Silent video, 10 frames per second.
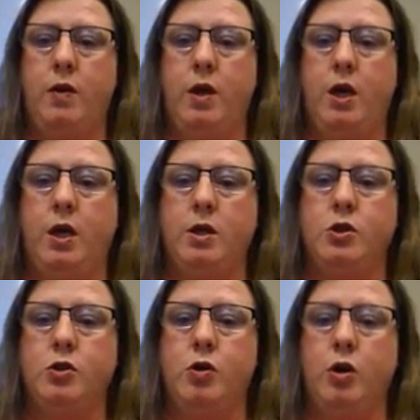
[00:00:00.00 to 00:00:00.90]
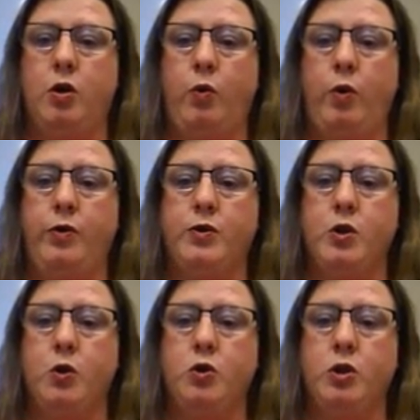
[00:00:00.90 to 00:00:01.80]
They can struggle with
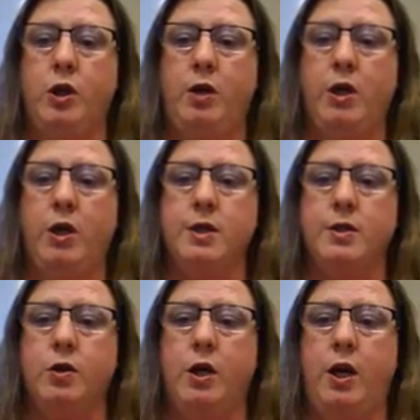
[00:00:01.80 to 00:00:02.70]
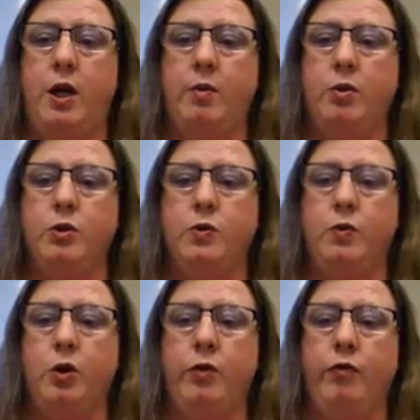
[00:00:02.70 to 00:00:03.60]
socially because they're unable
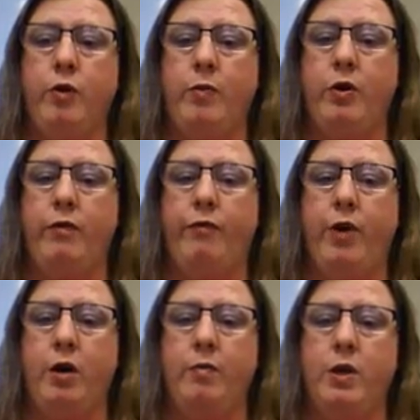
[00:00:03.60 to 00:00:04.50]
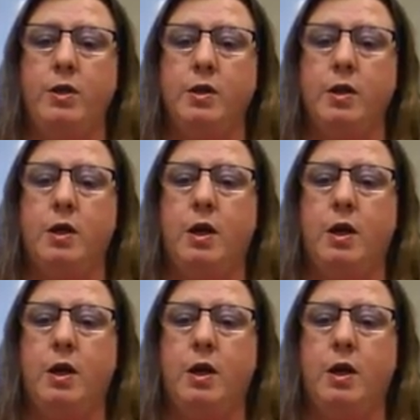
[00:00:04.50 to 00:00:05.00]
to learn from their environment.